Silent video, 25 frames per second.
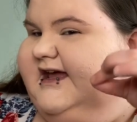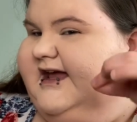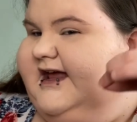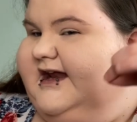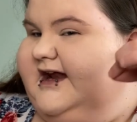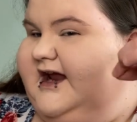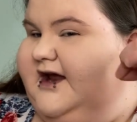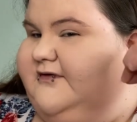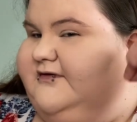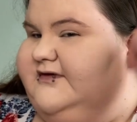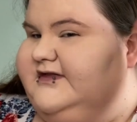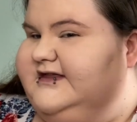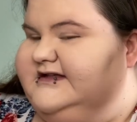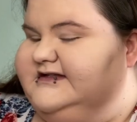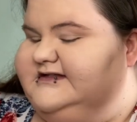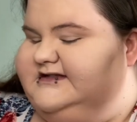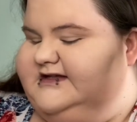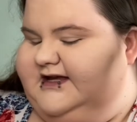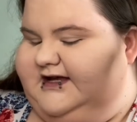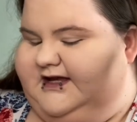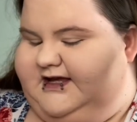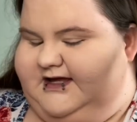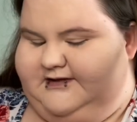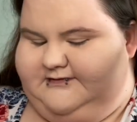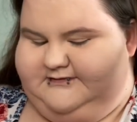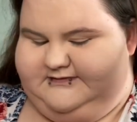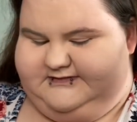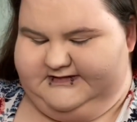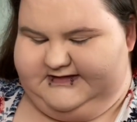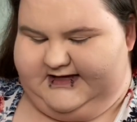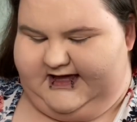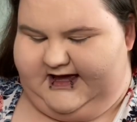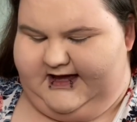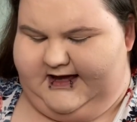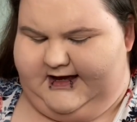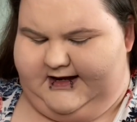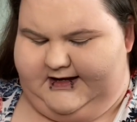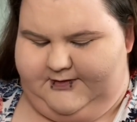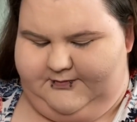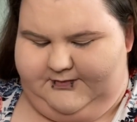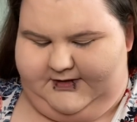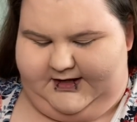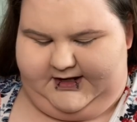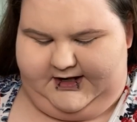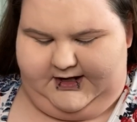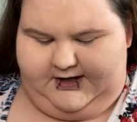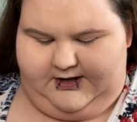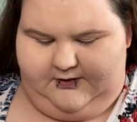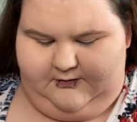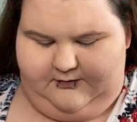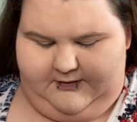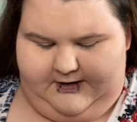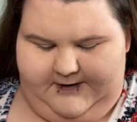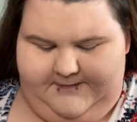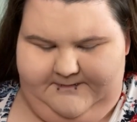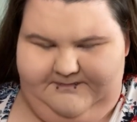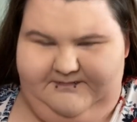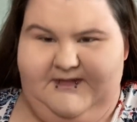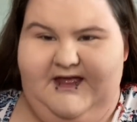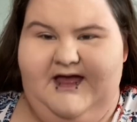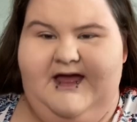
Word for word: and i would just like use that and i'm like you know what